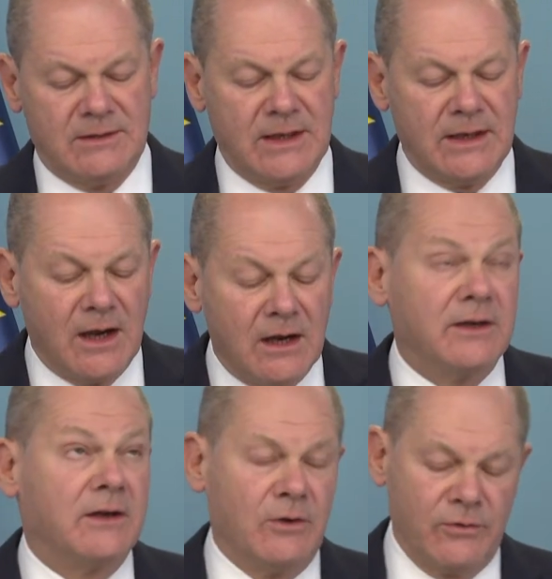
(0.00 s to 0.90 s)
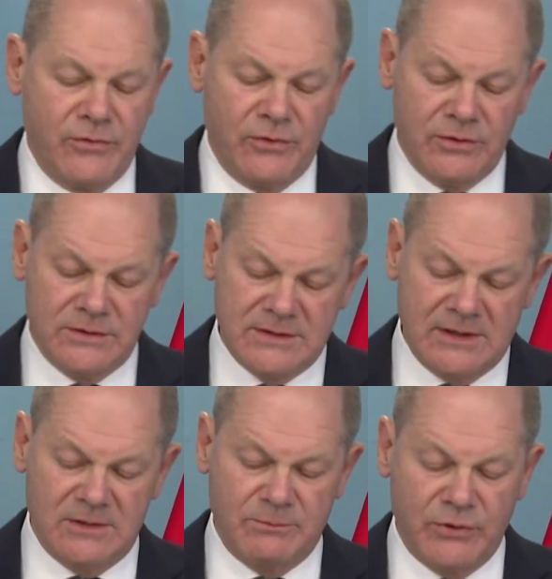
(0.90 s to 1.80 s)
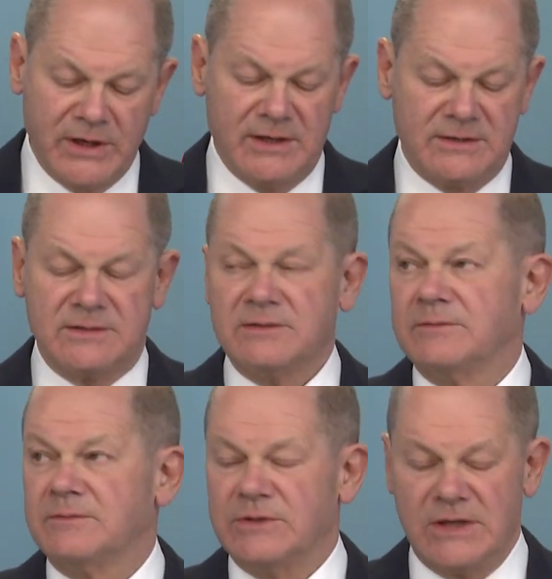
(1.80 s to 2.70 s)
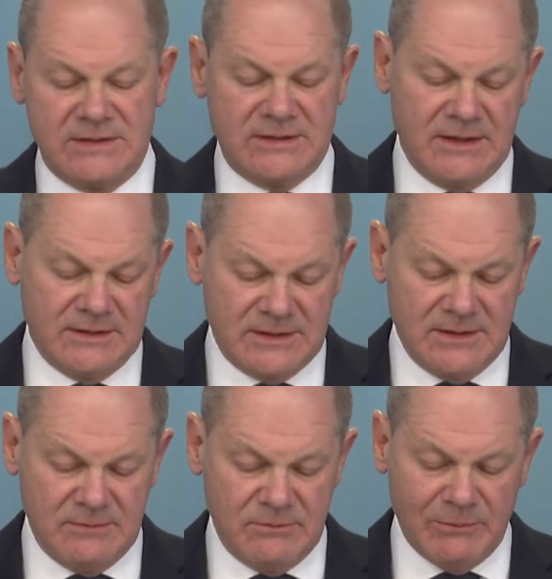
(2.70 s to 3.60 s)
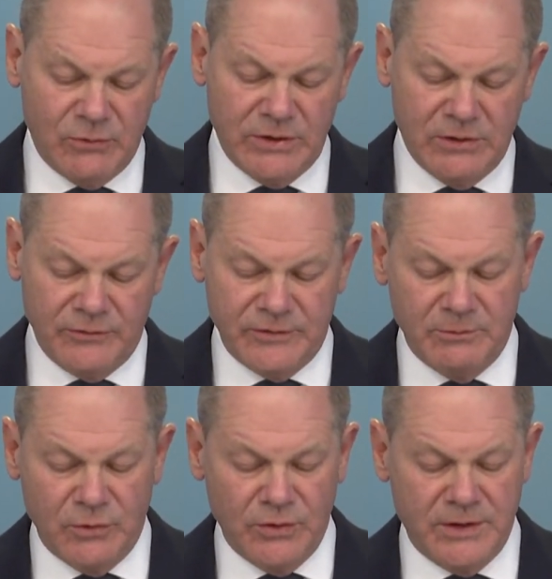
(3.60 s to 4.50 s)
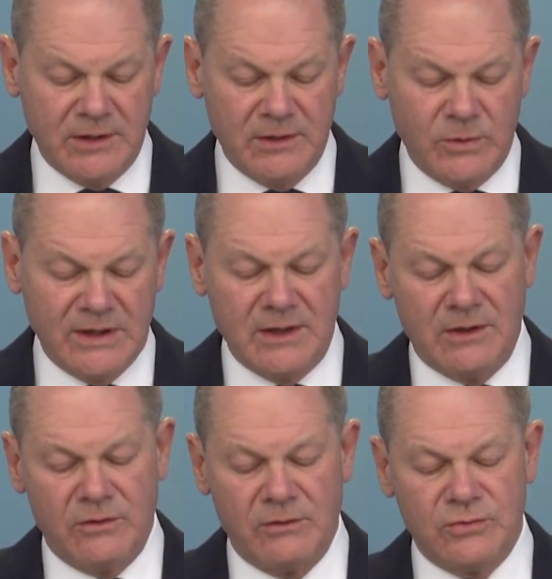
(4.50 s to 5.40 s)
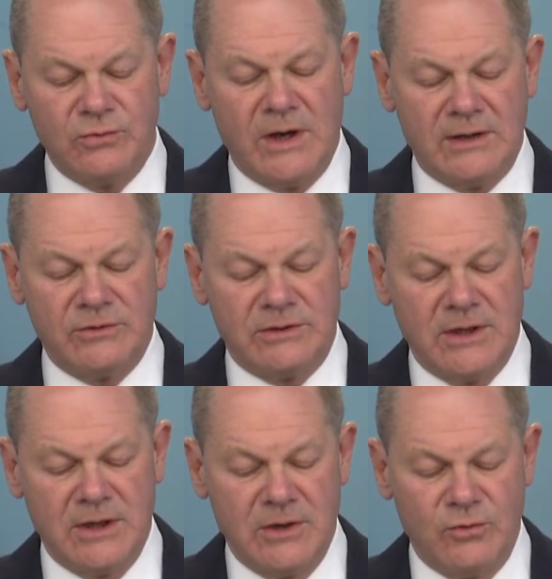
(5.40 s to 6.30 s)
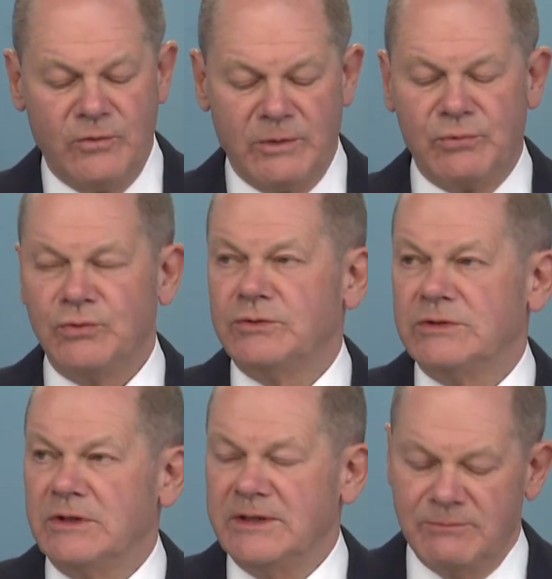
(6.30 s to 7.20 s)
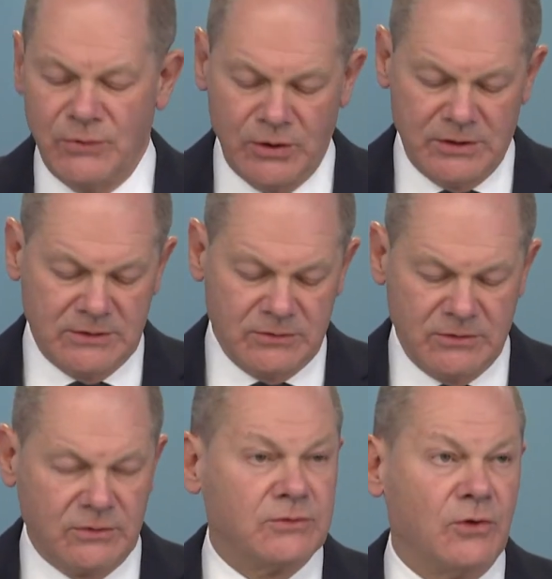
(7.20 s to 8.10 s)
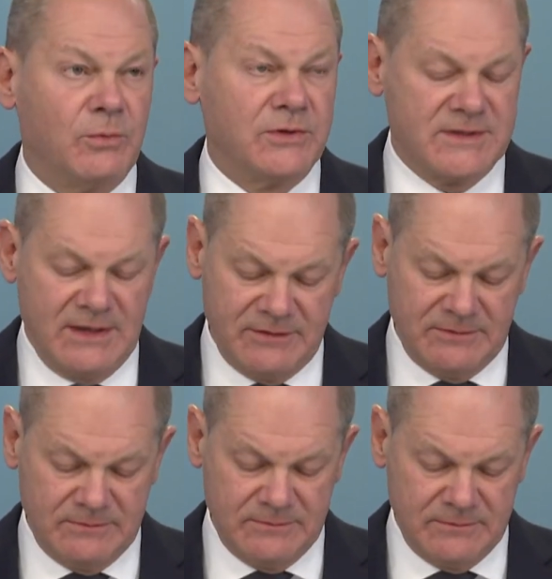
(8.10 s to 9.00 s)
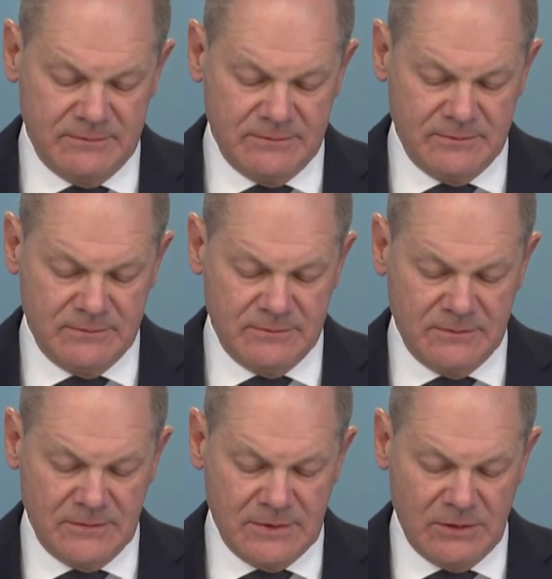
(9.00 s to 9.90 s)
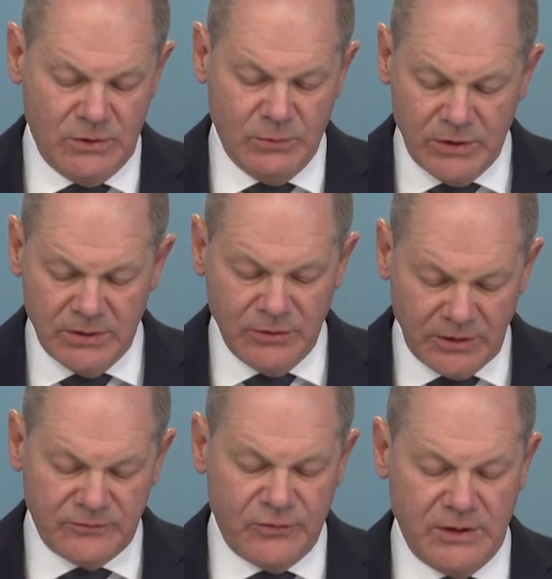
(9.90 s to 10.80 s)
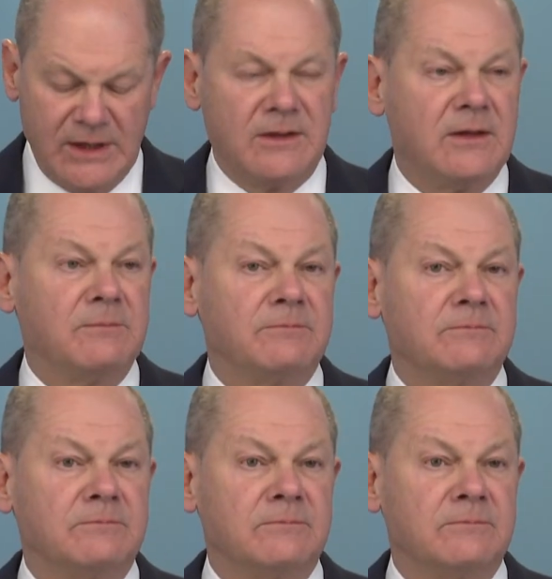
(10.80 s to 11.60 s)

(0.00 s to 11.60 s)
They are in our thoughts and prayers, just as the memory of the more than 1,200 who were brutally murdered on October 7. We will not forget them.